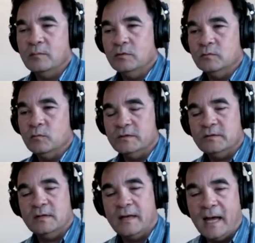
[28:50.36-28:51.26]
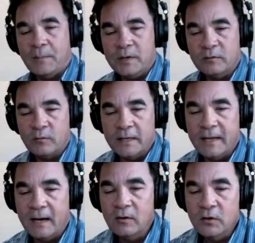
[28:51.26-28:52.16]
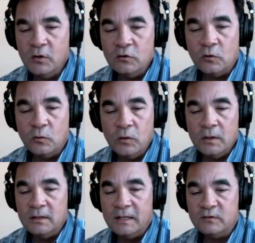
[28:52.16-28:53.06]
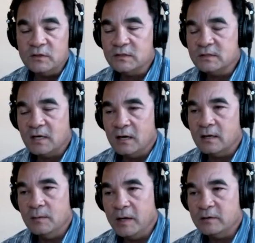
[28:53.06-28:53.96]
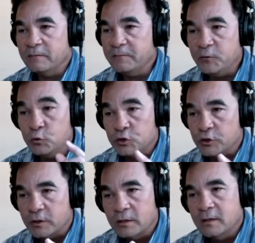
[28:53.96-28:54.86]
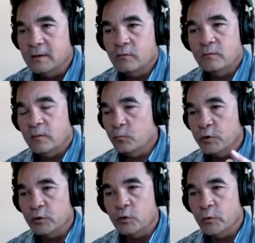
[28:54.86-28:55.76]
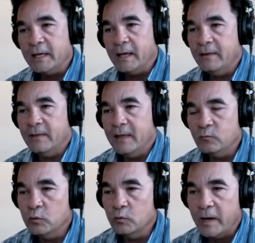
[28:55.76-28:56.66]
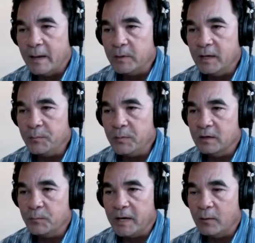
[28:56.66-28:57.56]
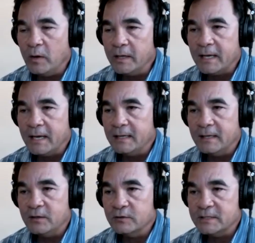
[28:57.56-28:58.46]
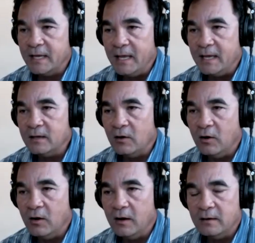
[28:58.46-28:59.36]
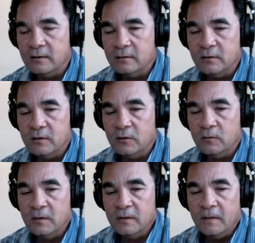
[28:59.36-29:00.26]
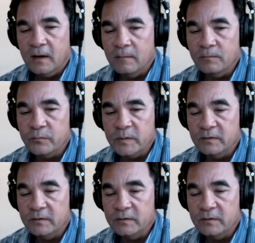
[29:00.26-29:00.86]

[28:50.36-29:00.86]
what's happening right now. So let's just talk about the future real quick, and then we'll wrap it up here. But I want to kind of get your take on, is